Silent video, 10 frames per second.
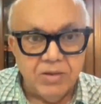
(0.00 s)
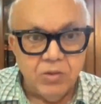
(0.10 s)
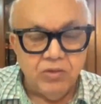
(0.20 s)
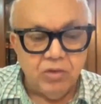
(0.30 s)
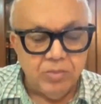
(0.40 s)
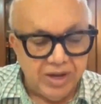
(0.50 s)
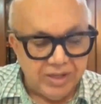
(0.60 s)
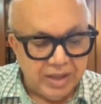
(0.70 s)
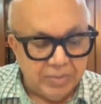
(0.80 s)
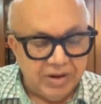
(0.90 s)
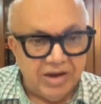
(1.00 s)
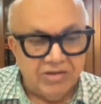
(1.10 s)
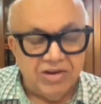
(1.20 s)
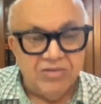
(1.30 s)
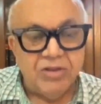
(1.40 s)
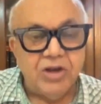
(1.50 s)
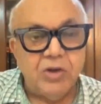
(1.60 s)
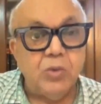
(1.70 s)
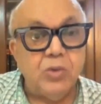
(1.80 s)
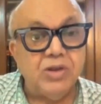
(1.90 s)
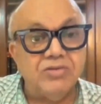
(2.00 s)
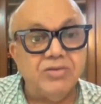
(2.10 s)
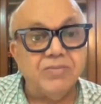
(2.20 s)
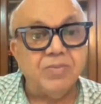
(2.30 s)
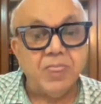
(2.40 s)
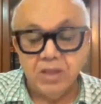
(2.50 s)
you should make the application within 2 years.